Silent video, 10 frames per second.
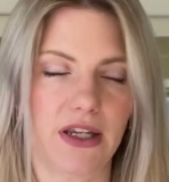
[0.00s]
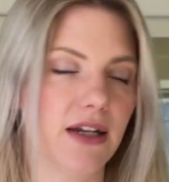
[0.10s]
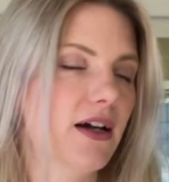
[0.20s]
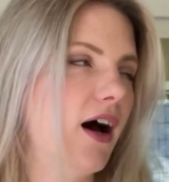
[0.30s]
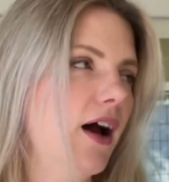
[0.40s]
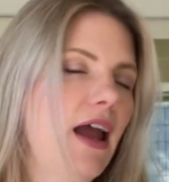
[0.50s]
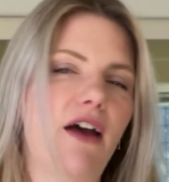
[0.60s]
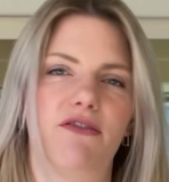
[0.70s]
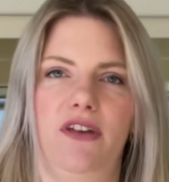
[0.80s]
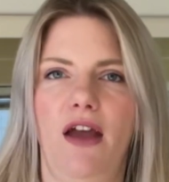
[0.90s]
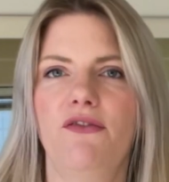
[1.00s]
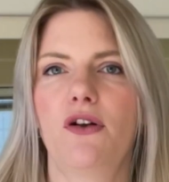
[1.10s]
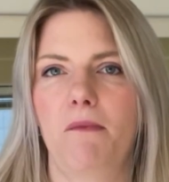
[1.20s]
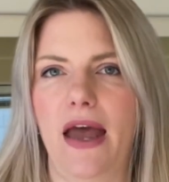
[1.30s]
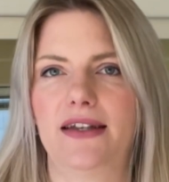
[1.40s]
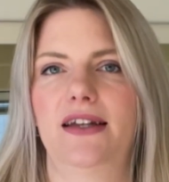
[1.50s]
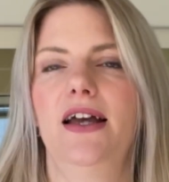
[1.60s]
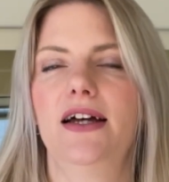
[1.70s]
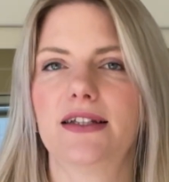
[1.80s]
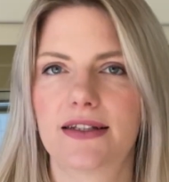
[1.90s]
Yet I have never met
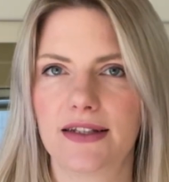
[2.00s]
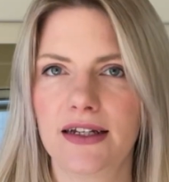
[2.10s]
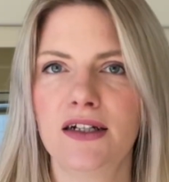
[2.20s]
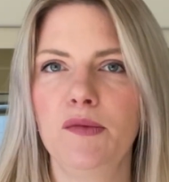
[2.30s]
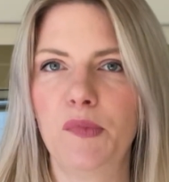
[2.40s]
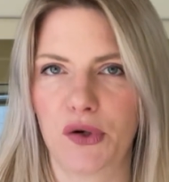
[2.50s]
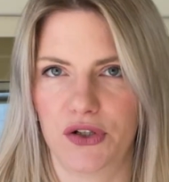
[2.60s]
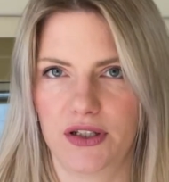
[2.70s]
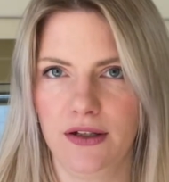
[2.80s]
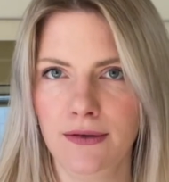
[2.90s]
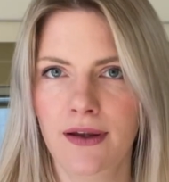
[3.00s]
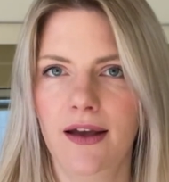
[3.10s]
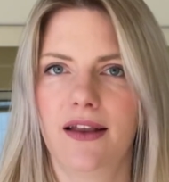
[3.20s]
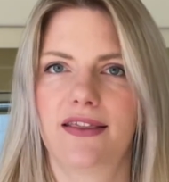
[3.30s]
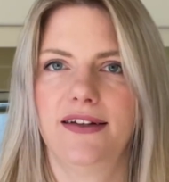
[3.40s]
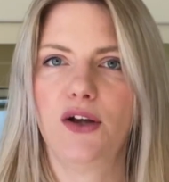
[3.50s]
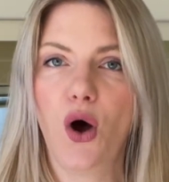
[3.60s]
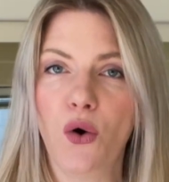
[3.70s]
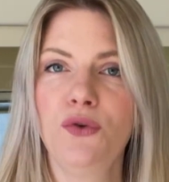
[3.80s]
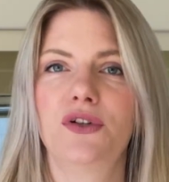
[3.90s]
a single person that
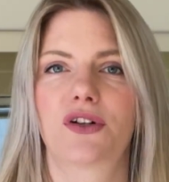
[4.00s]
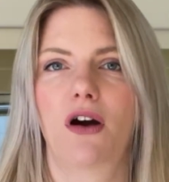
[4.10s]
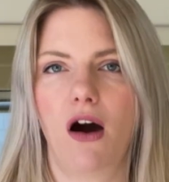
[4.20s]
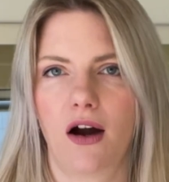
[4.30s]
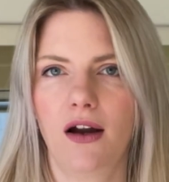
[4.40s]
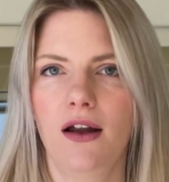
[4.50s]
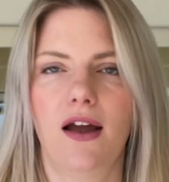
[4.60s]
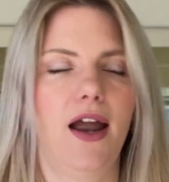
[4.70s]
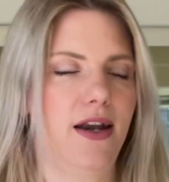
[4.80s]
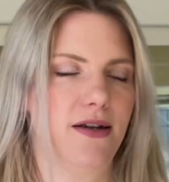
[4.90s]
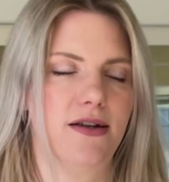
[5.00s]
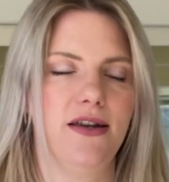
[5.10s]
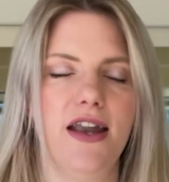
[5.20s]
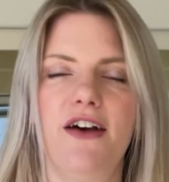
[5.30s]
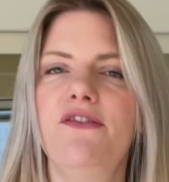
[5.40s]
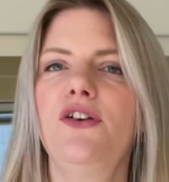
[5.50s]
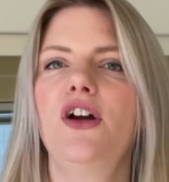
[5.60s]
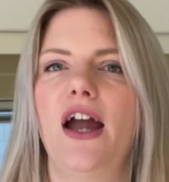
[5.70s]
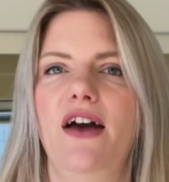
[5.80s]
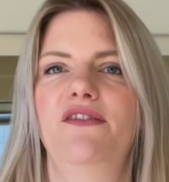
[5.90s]
owned a car and
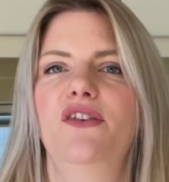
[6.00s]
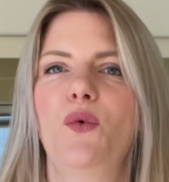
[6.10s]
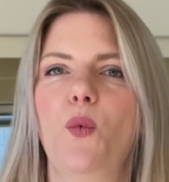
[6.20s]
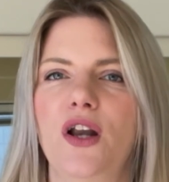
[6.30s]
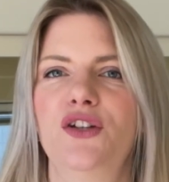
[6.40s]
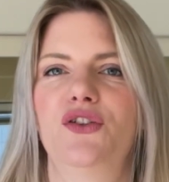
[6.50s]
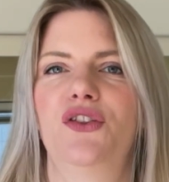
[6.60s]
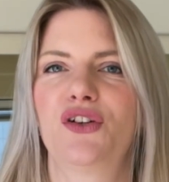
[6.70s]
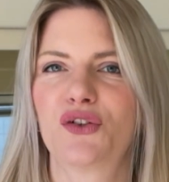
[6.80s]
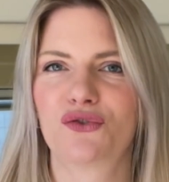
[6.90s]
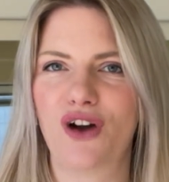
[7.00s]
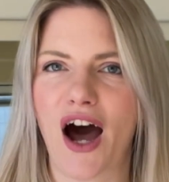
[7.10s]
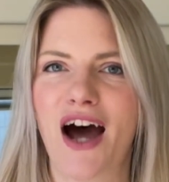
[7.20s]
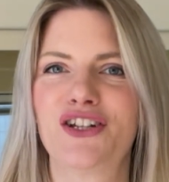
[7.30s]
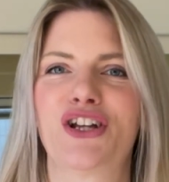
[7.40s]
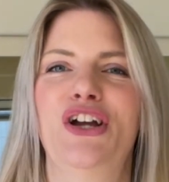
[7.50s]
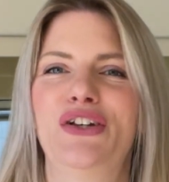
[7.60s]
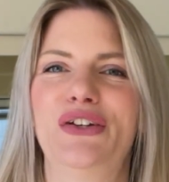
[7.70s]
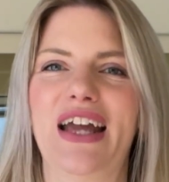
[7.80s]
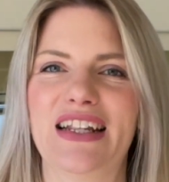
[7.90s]
never ever went to the garage
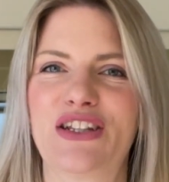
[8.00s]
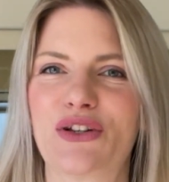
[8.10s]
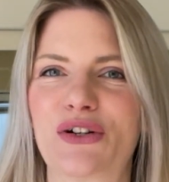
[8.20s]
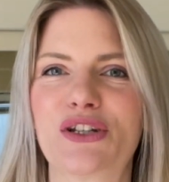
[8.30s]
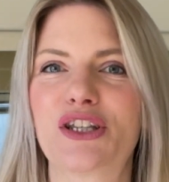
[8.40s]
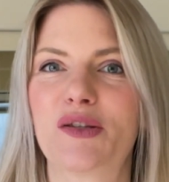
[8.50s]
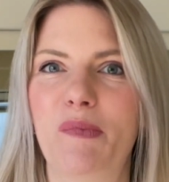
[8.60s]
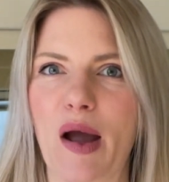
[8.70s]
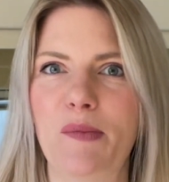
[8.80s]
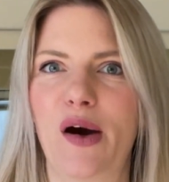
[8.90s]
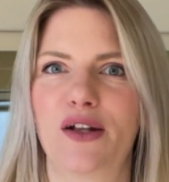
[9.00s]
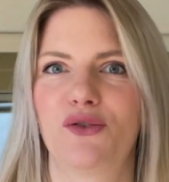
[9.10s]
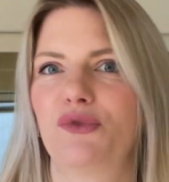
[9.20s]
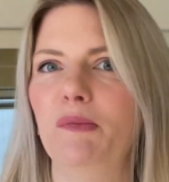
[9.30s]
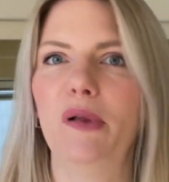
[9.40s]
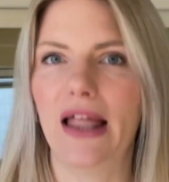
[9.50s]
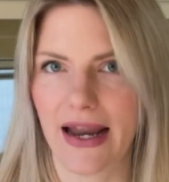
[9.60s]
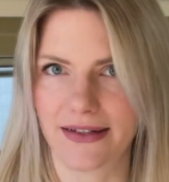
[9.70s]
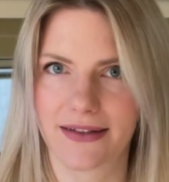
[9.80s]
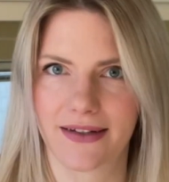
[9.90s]
to get certain spare parts
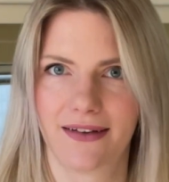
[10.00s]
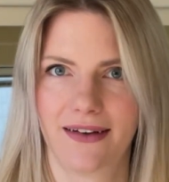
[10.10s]
replaced.